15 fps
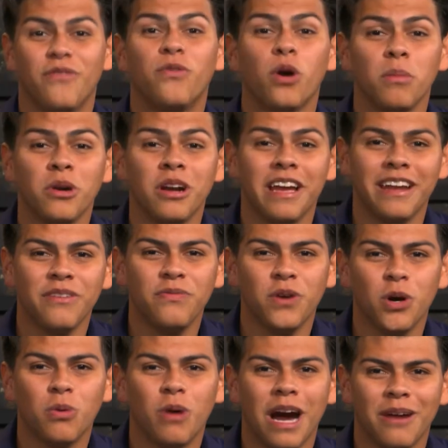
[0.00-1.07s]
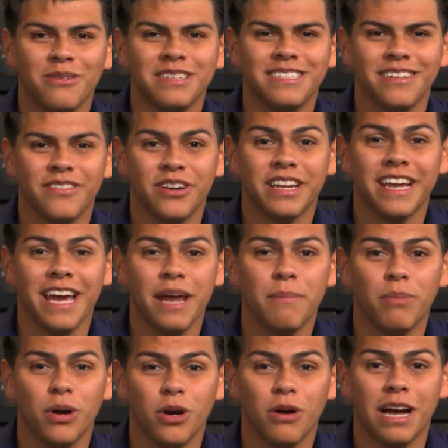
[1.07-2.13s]
Former NFL wide receiver
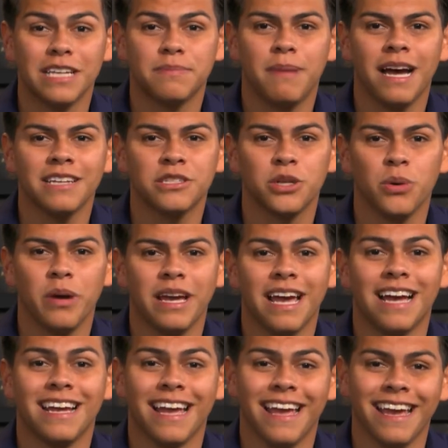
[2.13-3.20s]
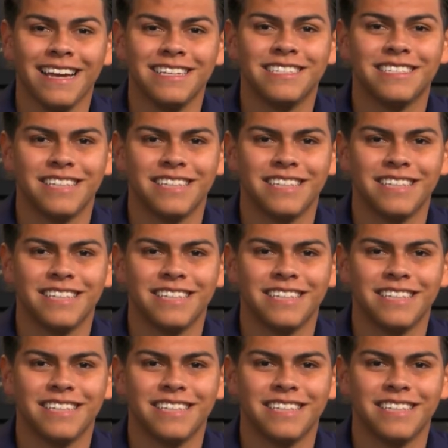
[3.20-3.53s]
Ken Burrough has passed away at age